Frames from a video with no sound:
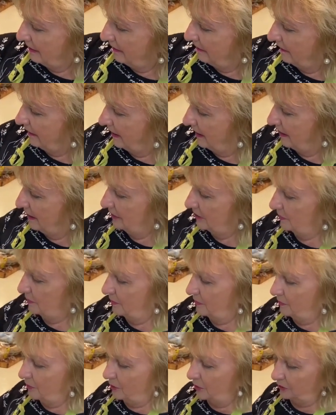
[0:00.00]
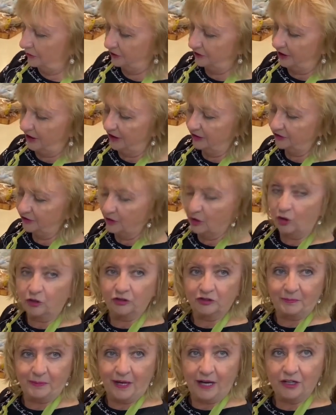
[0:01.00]
that process
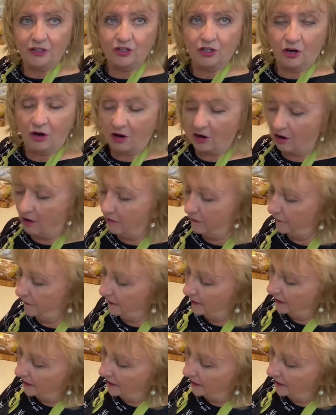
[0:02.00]
goes back to off,